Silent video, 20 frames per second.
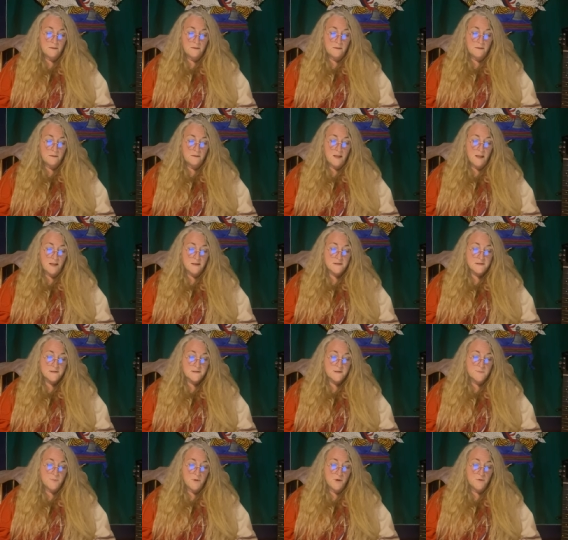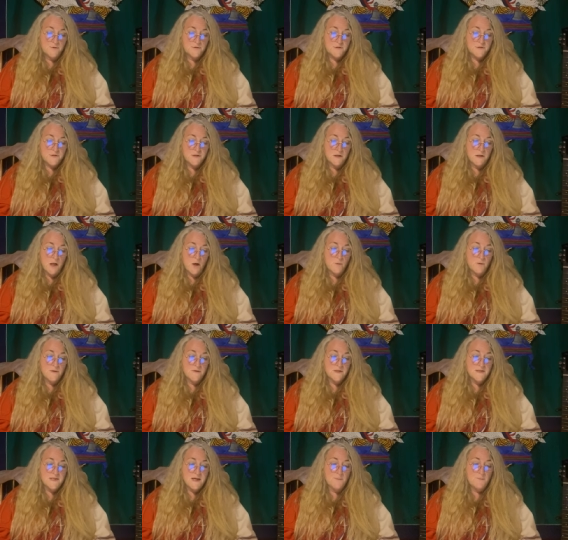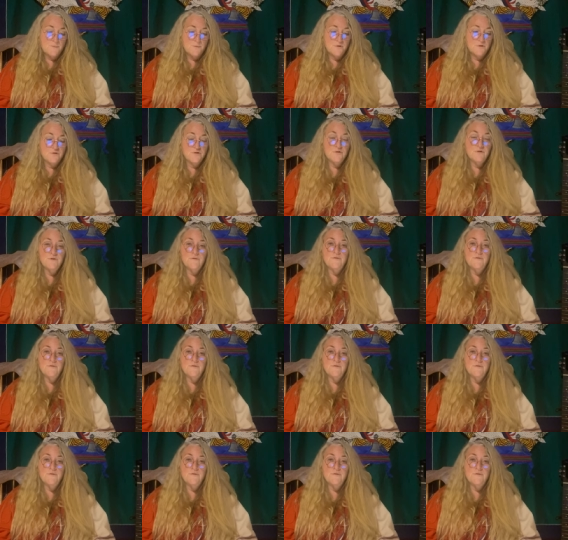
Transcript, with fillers: that's supposed to lower the temperature